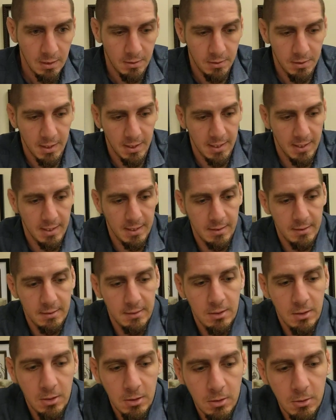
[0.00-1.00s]
that
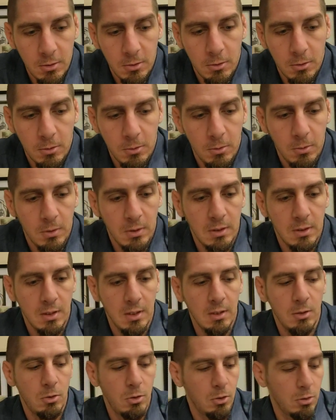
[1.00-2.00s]
you
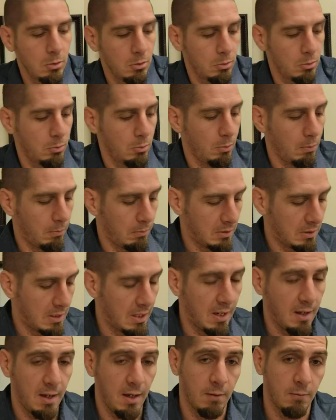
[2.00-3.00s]
need to
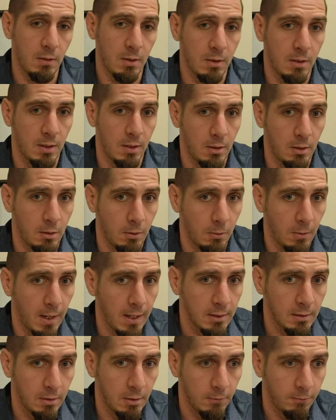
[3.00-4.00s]
get everything
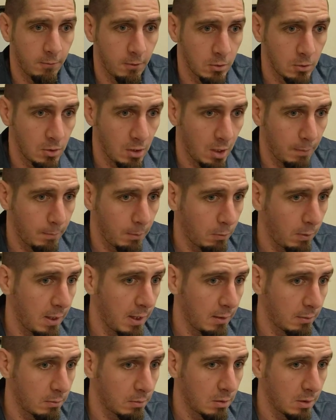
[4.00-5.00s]
correct the first time
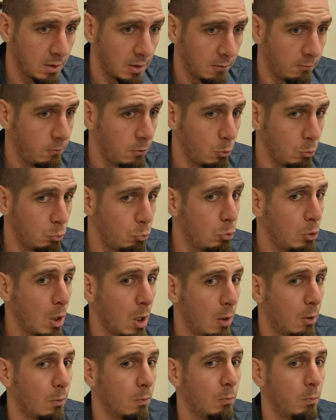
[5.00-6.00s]
around. And if you
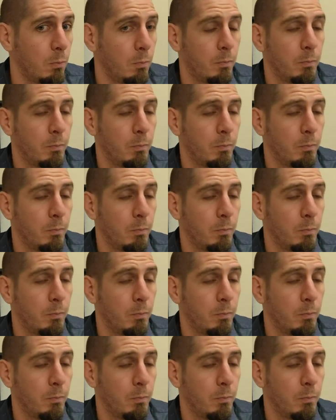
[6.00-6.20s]
don't